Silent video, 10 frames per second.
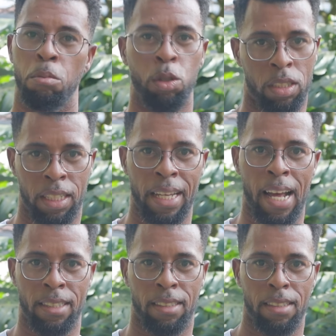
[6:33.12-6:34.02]

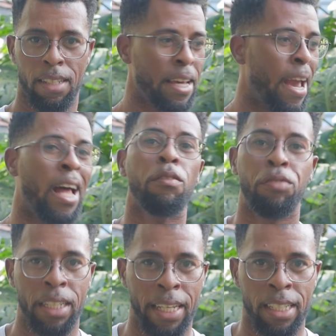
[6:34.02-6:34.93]
monsteras,
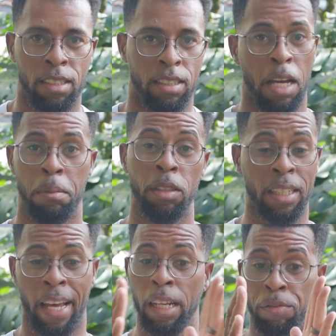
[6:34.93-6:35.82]
elephant ears. I'm not
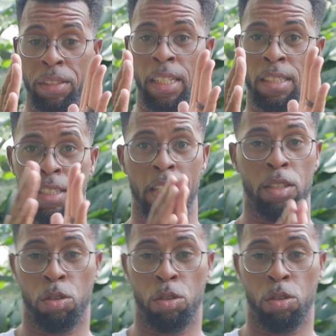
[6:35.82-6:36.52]
talking elephant ears,